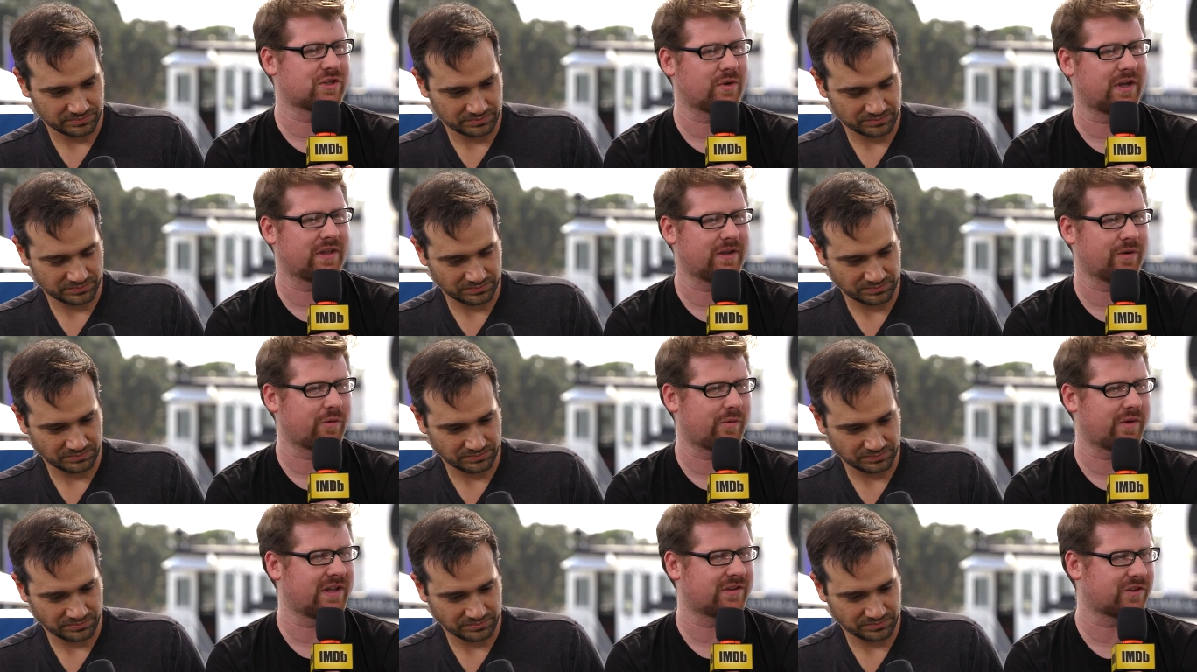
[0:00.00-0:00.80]
Speaker 1: to it that
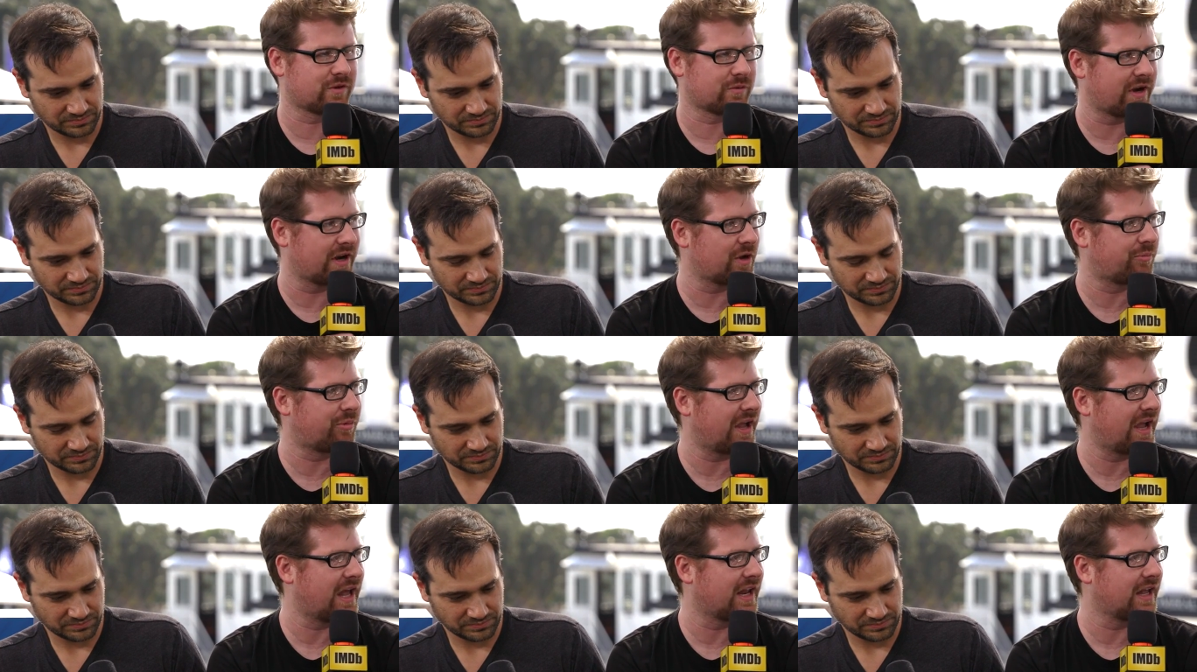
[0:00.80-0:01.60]
when we get to the radio
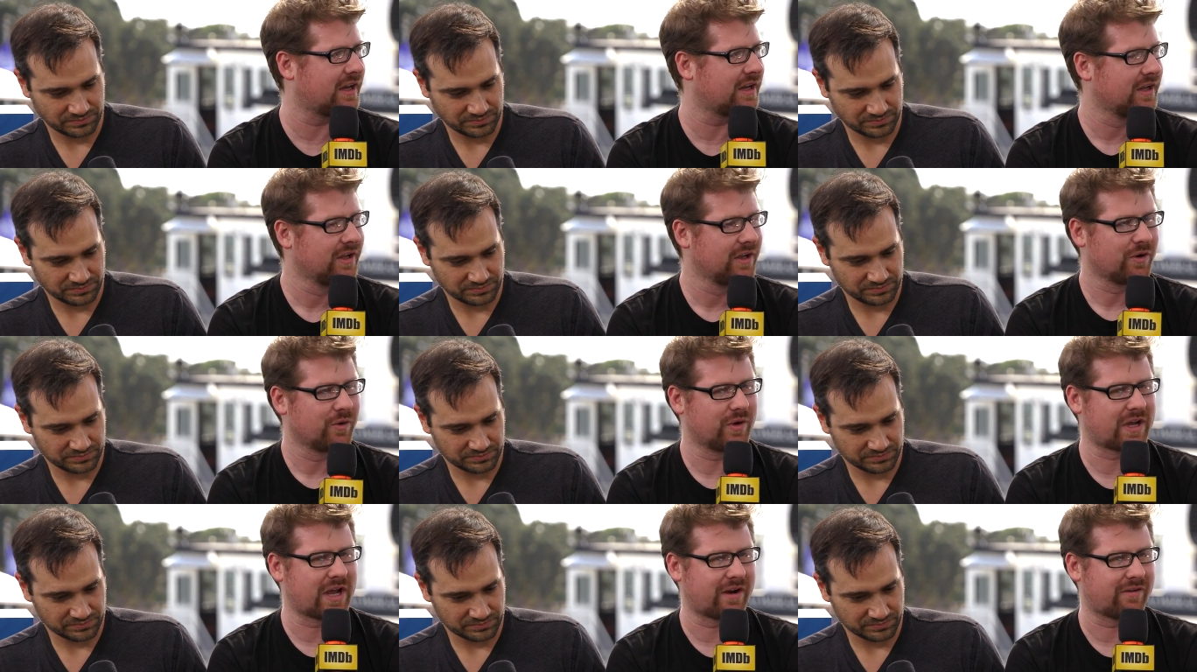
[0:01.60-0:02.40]
play edit,
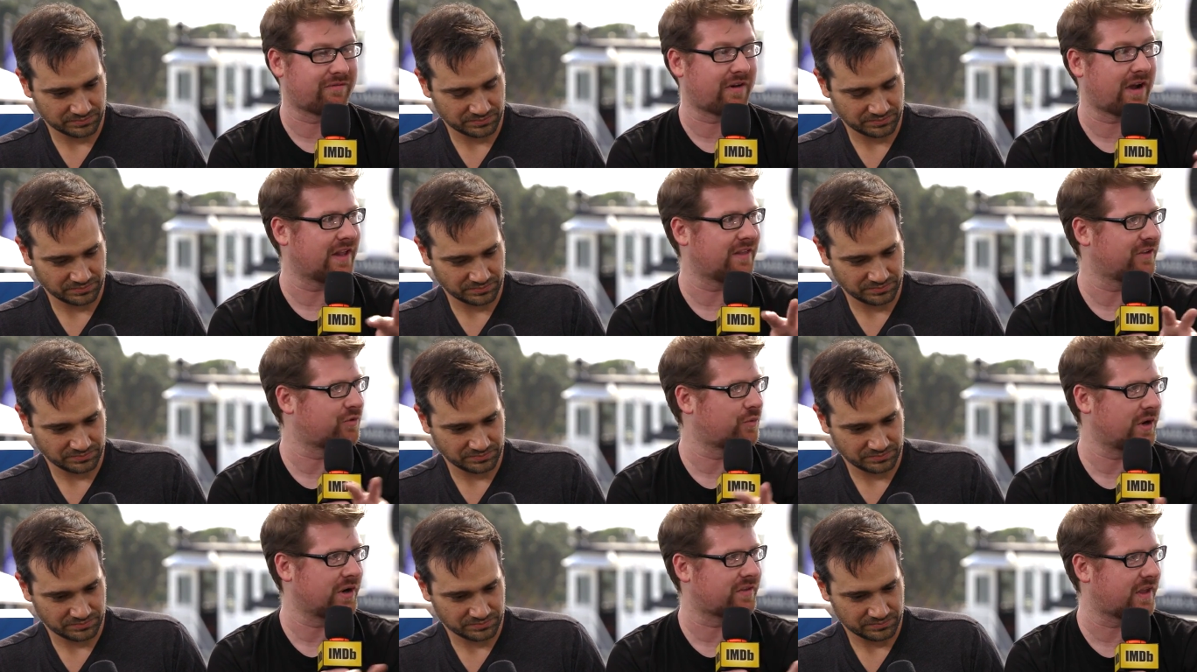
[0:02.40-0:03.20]
we kind of find
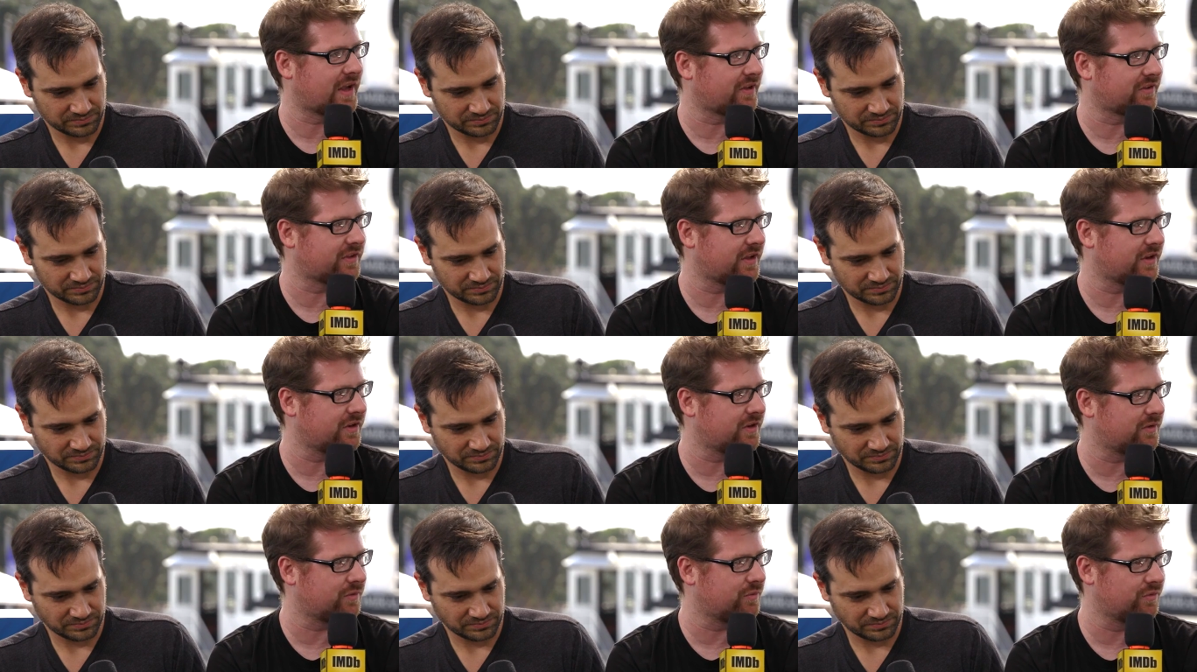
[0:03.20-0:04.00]
these weird things that
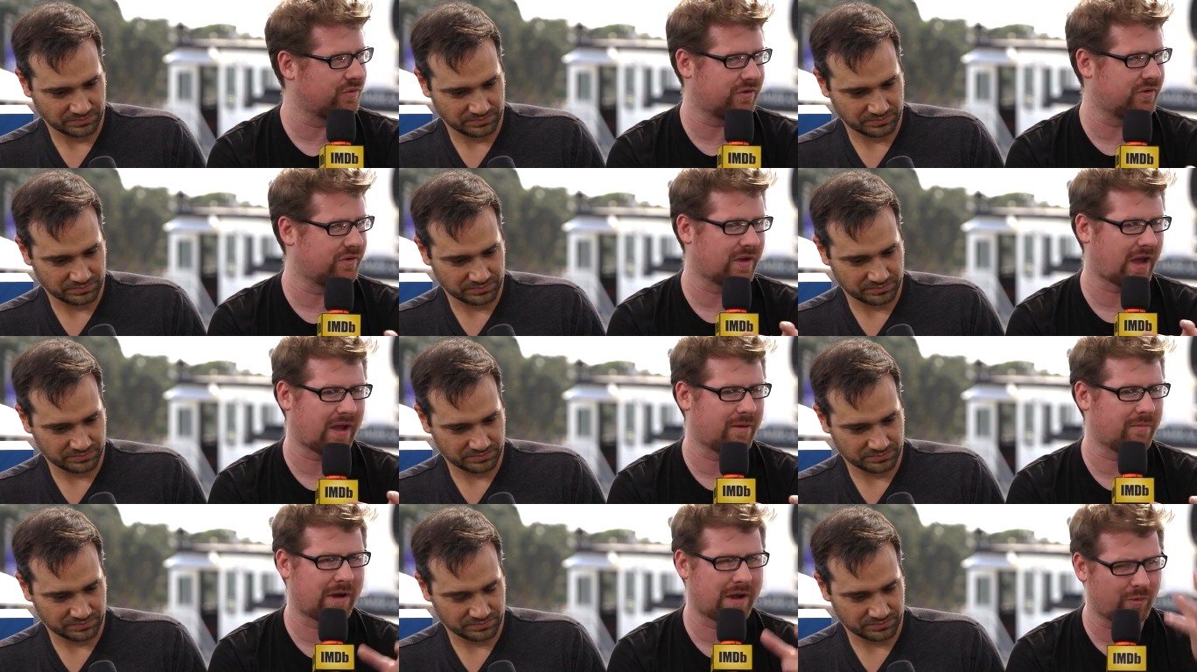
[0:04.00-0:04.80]

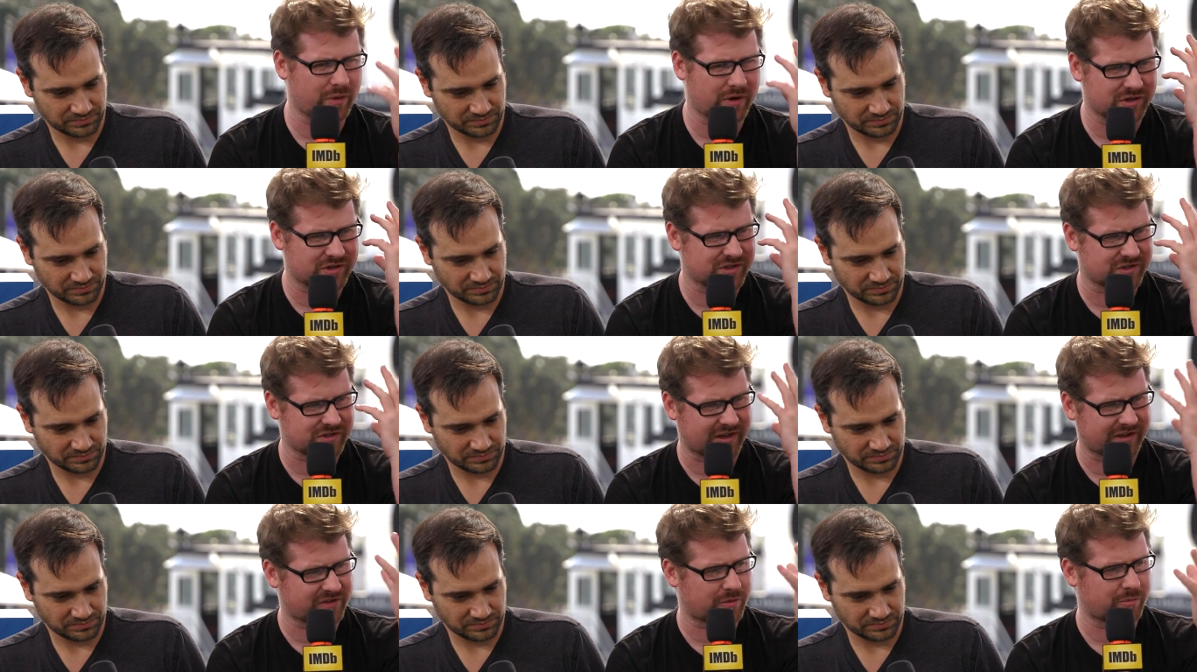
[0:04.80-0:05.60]
I, my weird
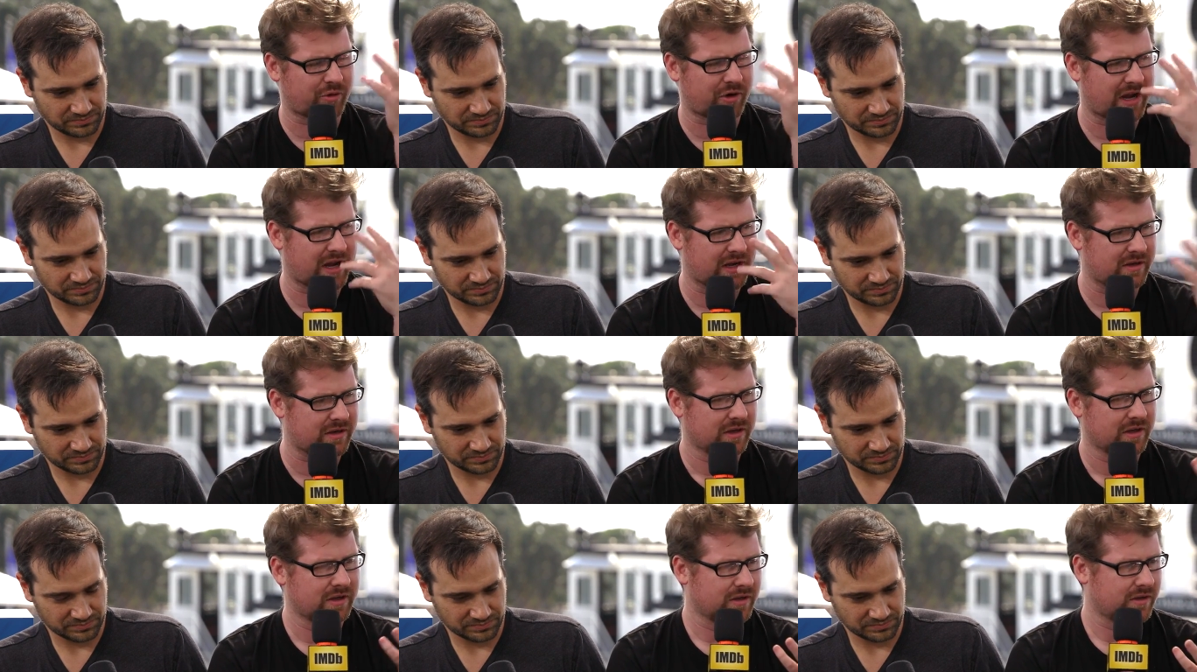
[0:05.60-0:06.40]
dyslexic brain.
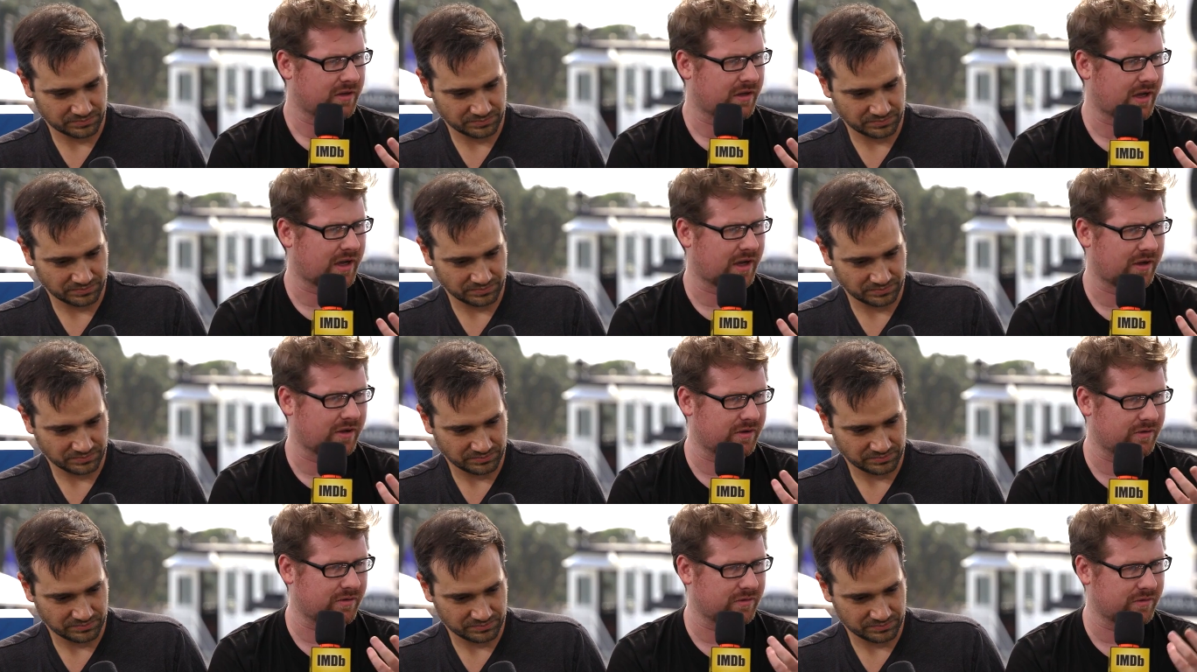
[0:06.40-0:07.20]

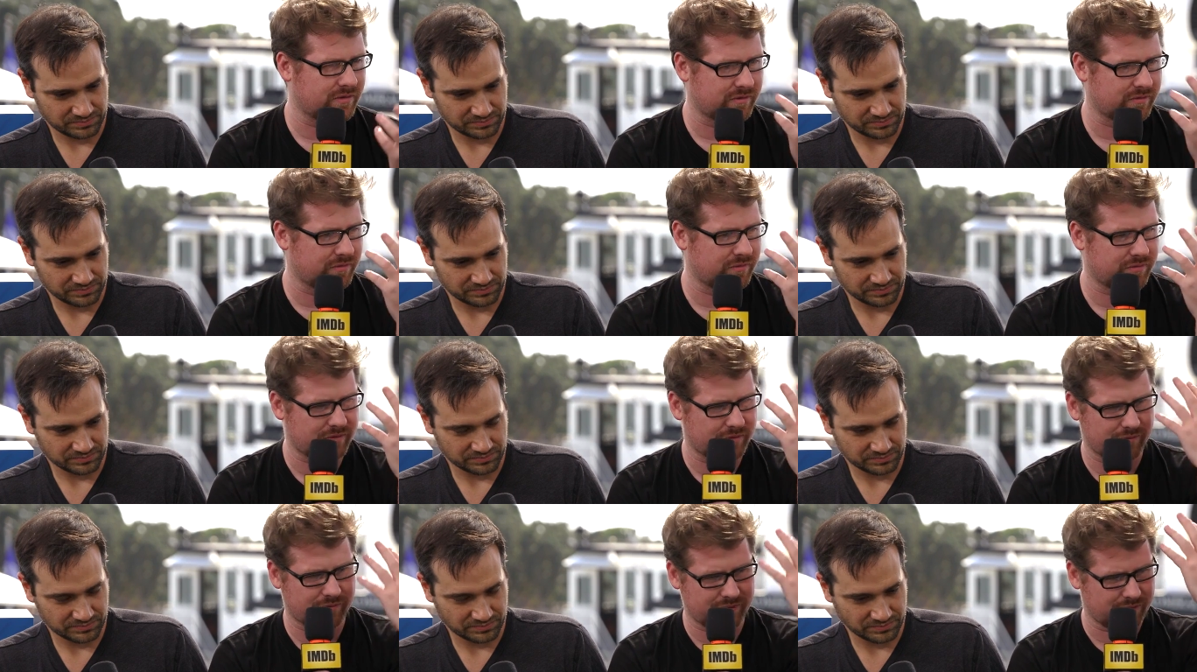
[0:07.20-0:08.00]
Uh,
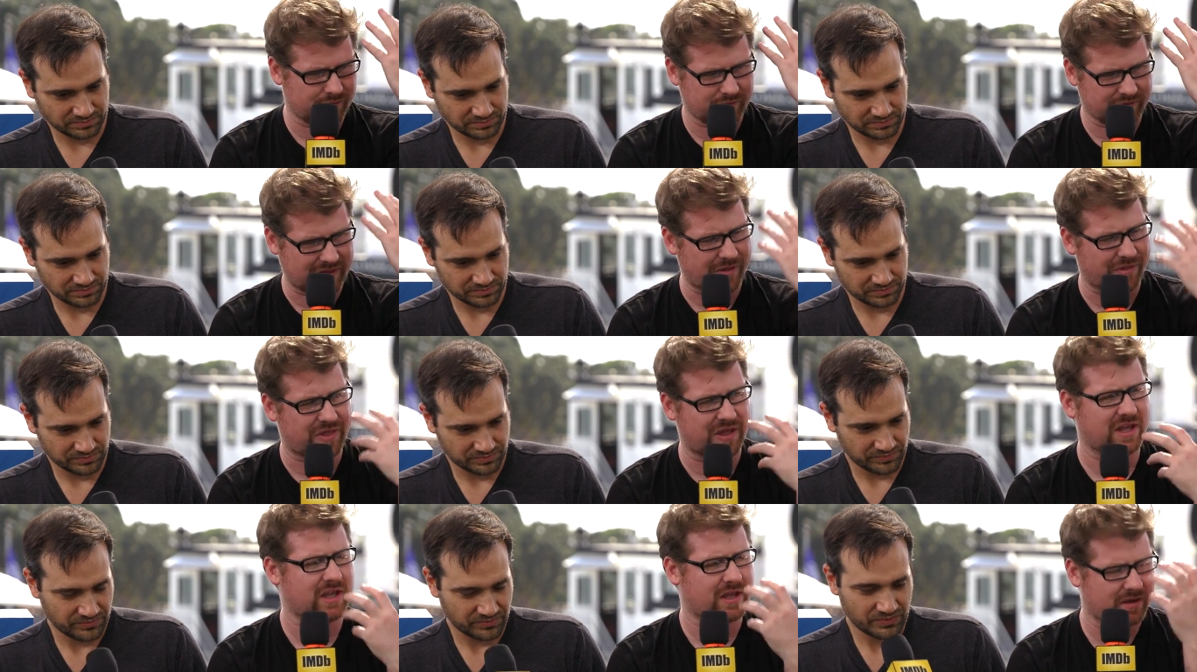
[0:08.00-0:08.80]
without
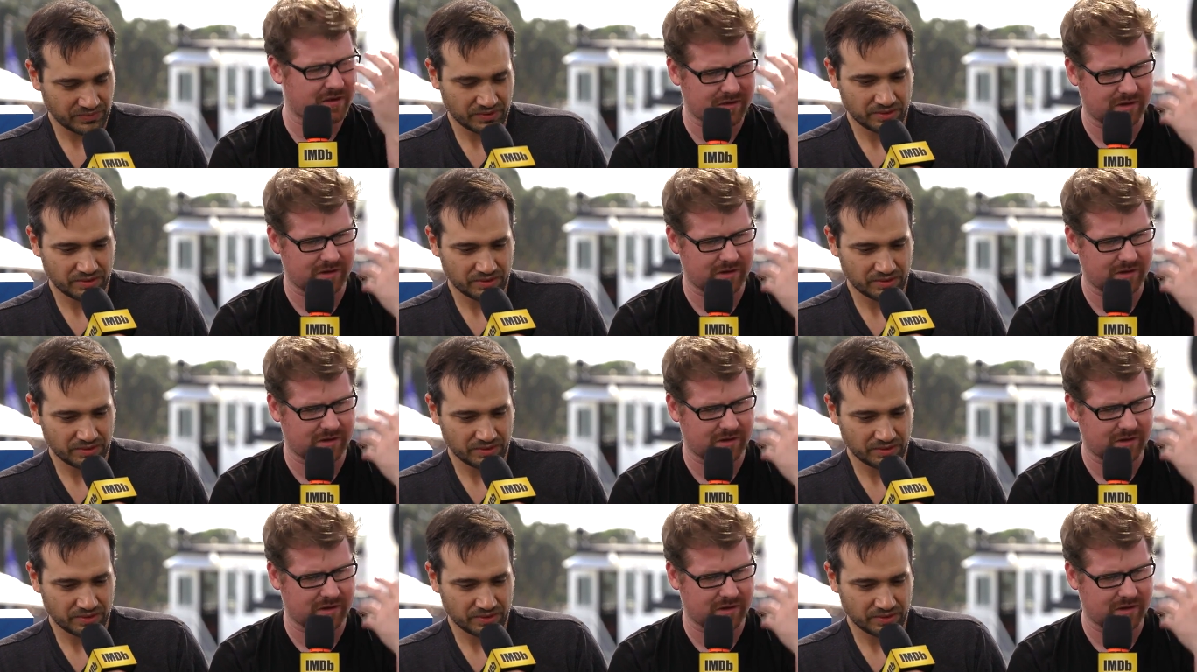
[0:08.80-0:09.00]
thinking,